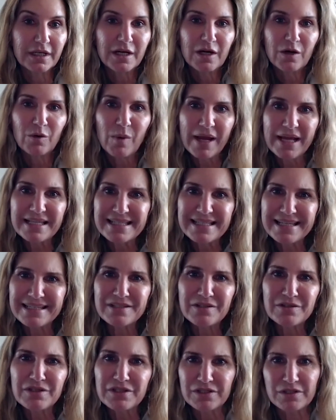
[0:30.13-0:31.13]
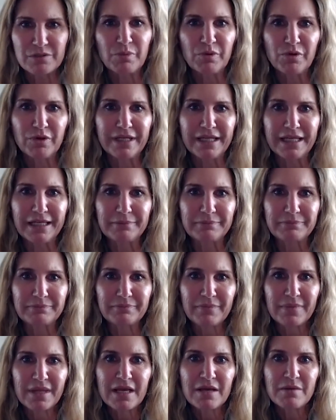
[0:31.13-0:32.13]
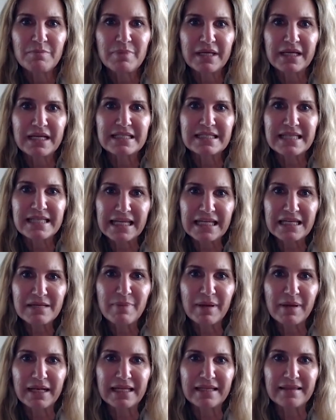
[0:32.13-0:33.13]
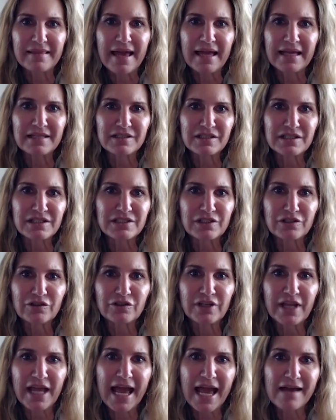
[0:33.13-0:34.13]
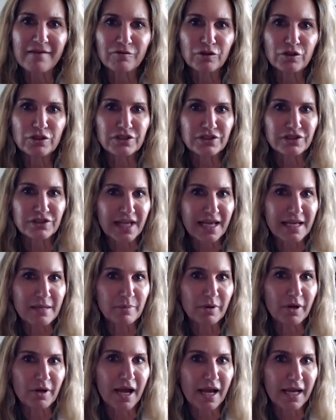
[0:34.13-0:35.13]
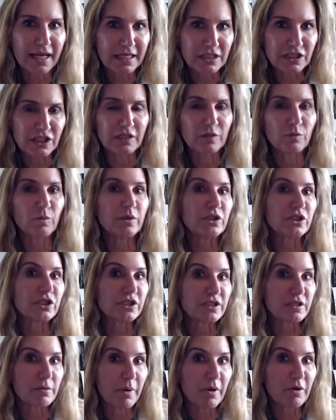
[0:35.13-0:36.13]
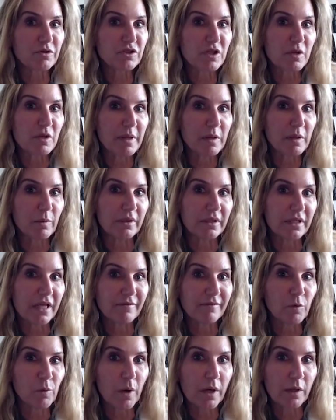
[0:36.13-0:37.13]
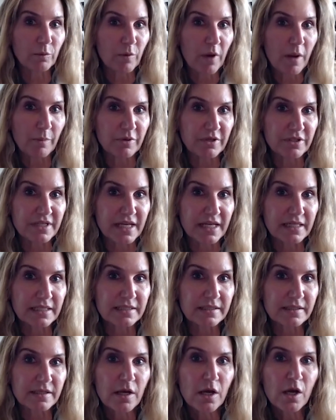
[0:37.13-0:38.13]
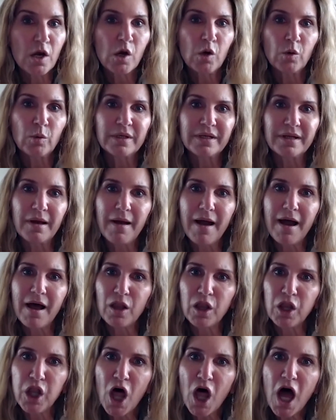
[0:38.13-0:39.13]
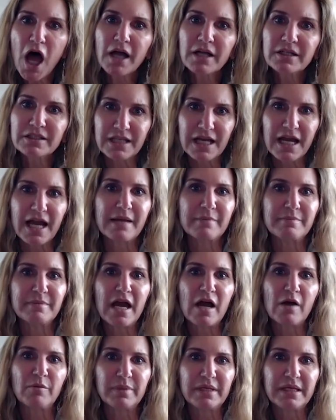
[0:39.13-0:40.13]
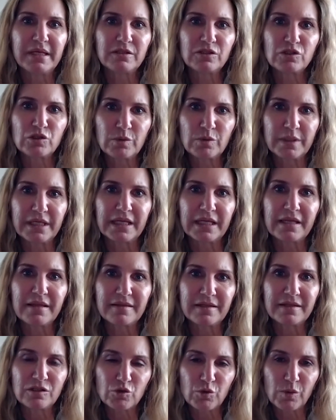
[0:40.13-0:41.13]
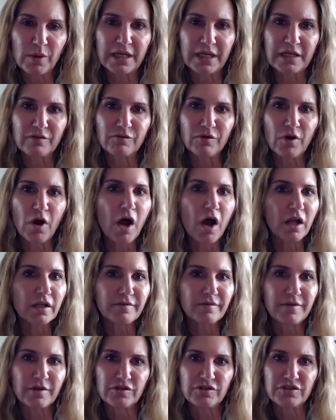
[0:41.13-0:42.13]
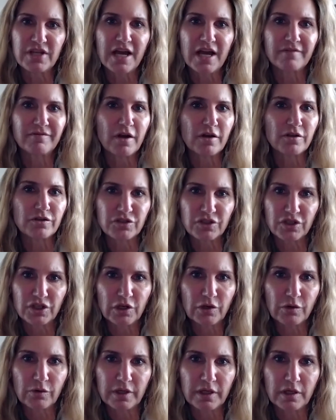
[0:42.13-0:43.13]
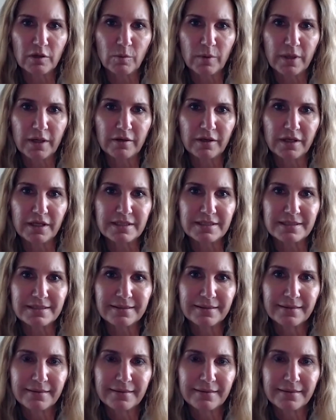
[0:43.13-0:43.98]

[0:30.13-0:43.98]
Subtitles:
Why is that so disappointing? Because anybody that is considered to have good cyber hygiene, which is supposed to be what level 1 represents, would a long time now be doing the training for all of their staff on security awareness.